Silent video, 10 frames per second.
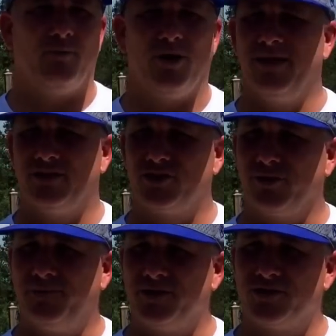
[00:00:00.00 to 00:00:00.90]
whether that's
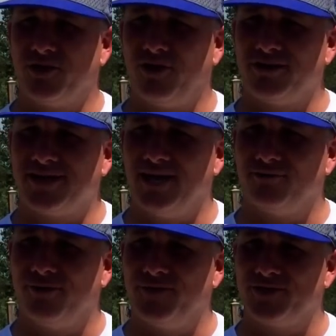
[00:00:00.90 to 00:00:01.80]
3 pitches on our side or
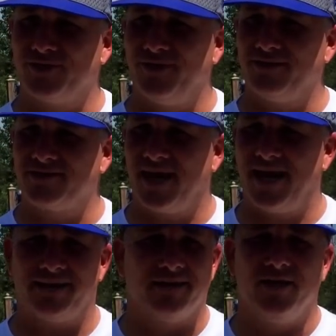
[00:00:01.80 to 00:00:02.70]
3 pitches on their
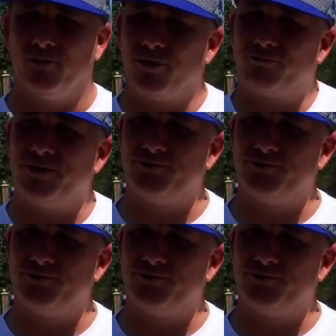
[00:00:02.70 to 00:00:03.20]
side, we're 3